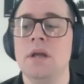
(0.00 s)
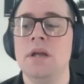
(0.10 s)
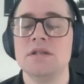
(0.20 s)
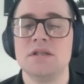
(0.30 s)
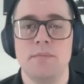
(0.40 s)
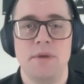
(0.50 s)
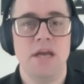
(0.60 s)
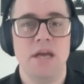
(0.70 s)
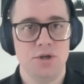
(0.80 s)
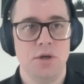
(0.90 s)
In
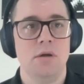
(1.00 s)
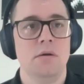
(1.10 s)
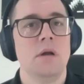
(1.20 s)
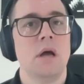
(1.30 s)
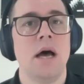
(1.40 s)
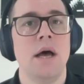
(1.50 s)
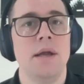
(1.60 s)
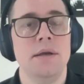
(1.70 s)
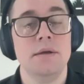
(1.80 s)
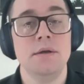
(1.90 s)
summation
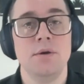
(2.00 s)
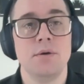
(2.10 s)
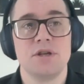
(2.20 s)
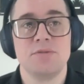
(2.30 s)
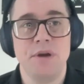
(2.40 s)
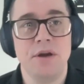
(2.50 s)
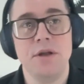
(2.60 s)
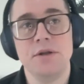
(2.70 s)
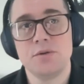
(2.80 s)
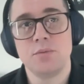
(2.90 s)
on your
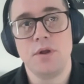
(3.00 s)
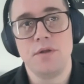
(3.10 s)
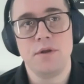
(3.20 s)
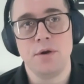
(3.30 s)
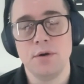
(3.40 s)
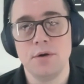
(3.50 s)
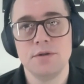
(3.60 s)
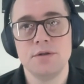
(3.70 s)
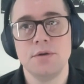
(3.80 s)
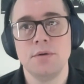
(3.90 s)
experience with
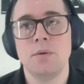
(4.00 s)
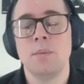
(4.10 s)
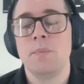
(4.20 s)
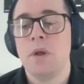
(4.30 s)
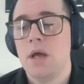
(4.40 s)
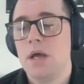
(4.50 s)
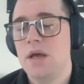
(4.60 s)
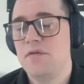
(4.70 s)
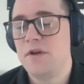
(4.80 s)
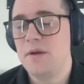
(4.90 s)
ENHERTU,
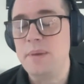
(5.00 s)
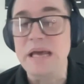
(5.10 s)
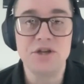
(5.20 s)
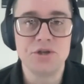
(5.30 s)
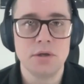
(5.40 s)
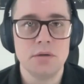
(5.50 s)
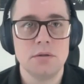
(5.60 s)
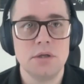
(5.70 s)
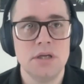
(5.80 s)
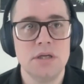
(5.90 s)
if a patient
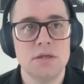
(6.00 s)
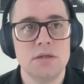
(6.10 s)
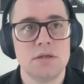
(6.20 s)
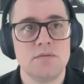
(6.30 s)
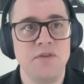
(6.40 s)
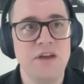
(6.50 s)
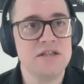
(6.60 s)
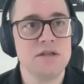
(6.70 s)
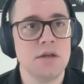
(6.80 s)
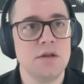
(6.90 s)
is
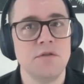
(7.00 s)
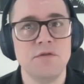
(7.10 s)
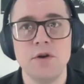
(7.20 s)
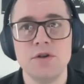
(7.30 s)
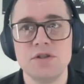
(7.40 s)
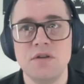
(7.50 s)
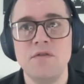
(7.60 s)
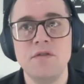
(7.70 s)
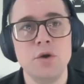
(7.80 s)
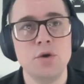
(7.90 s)
facing their first
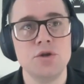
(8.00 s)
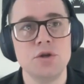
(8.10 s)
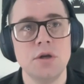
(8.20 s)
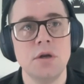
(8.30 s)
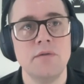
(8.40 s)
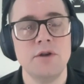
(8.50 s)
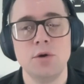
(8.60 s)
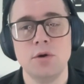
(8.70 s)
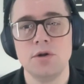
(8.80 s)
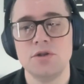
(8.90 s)
infusion of
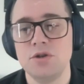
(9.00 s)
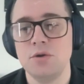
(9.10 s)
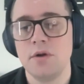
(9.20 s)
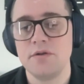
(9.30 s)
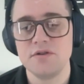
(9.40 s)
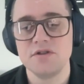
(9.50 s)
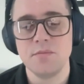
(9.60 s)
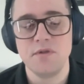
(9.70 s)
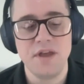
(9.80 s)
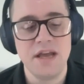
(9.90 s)
ENHERTU, are there
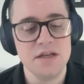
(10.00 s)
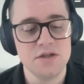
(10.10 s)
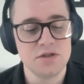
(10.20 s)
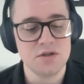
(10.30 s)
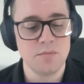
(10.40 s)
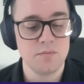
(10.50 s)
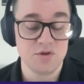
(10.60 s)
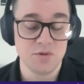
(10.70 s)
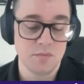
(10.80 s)
some things, some